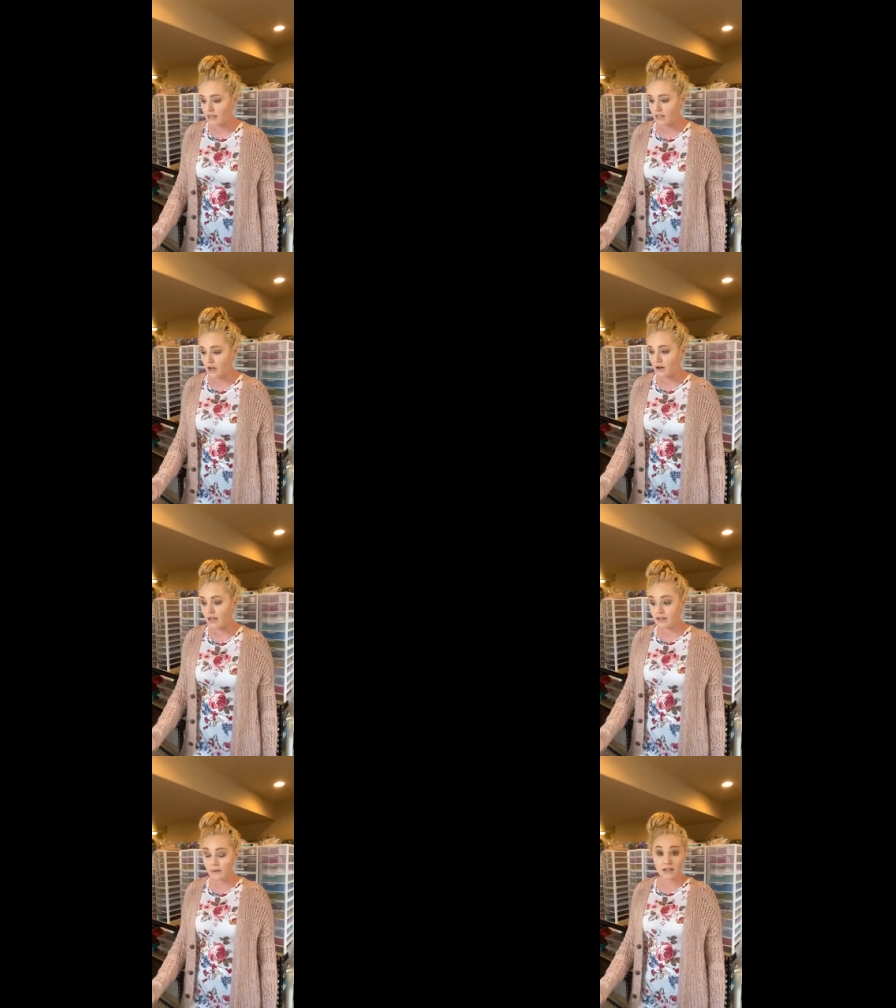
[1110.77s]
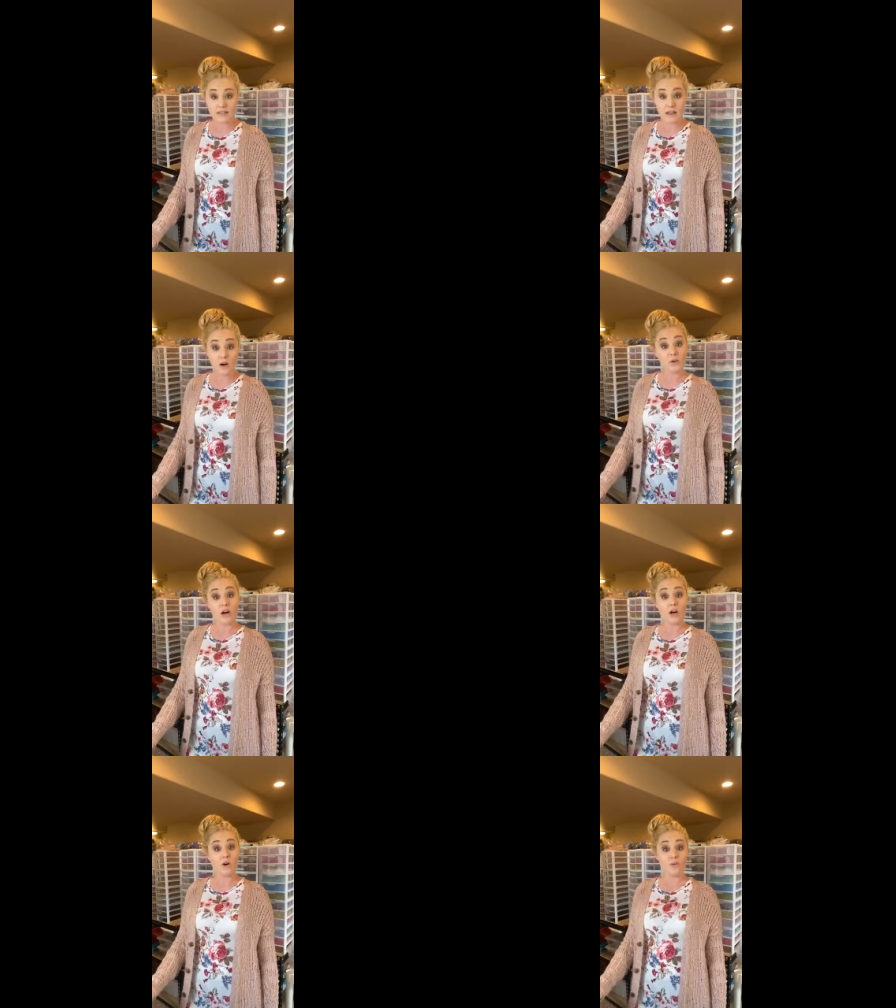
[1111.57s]
So it's been a slow
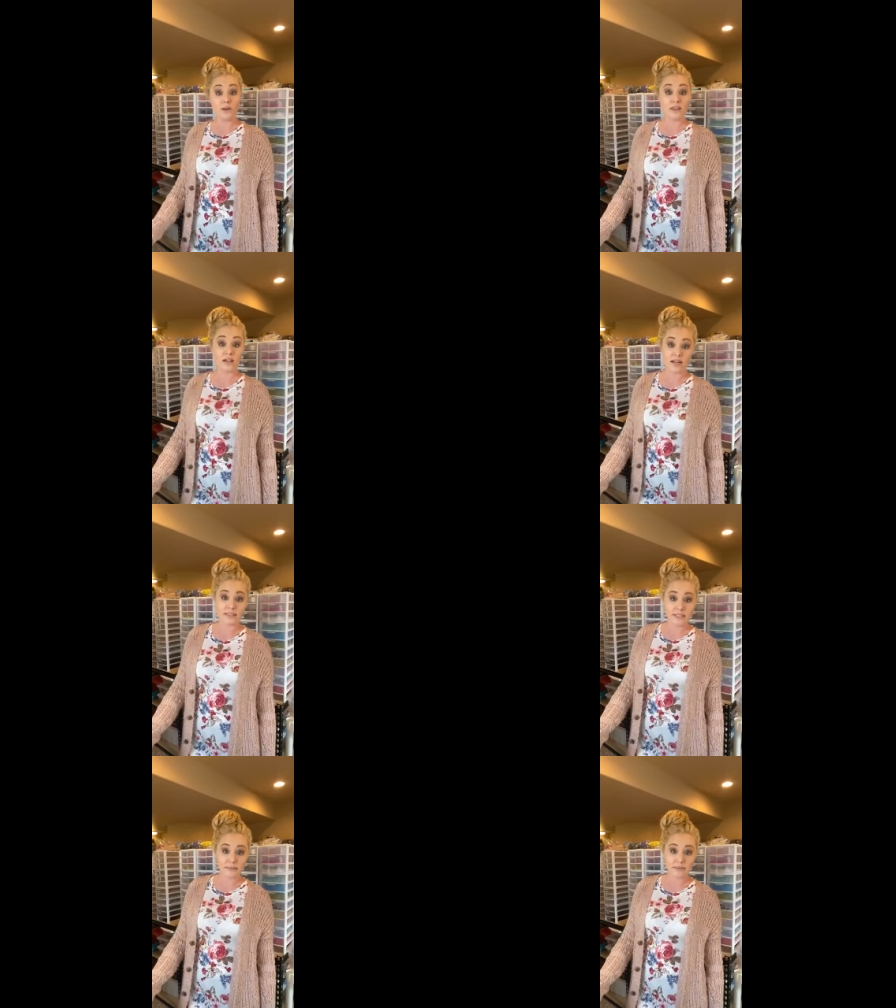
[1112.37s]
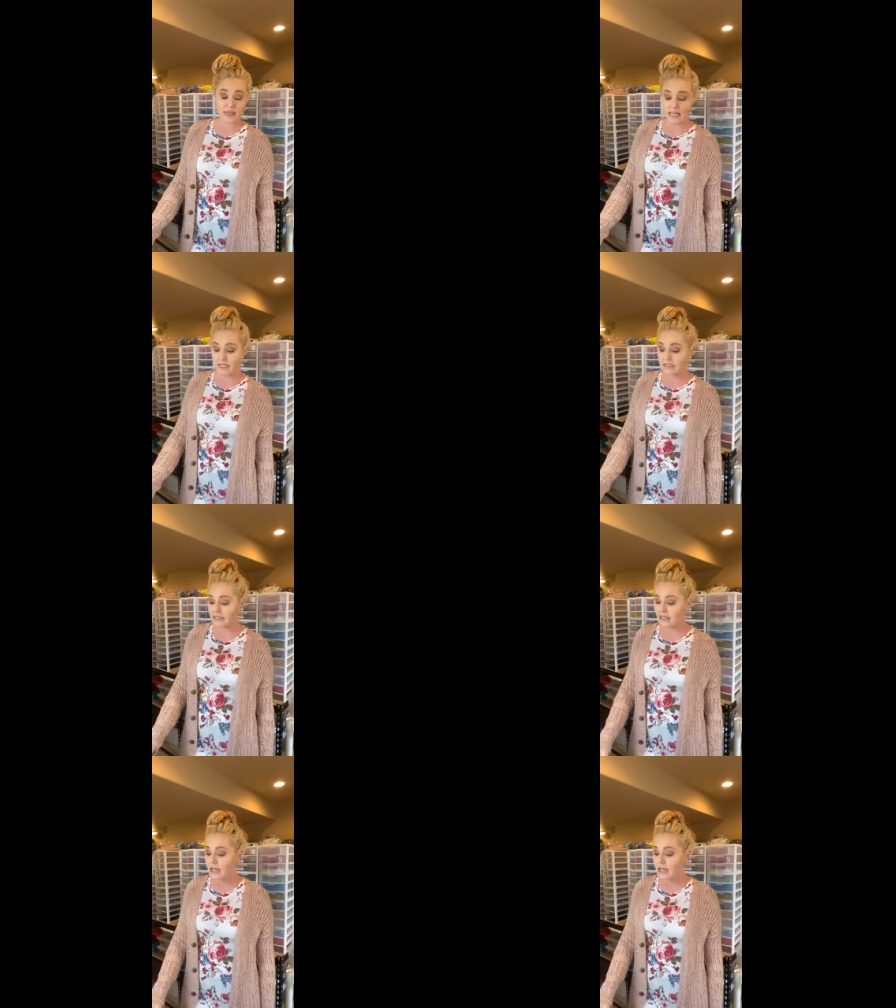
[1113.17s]
go with custom things.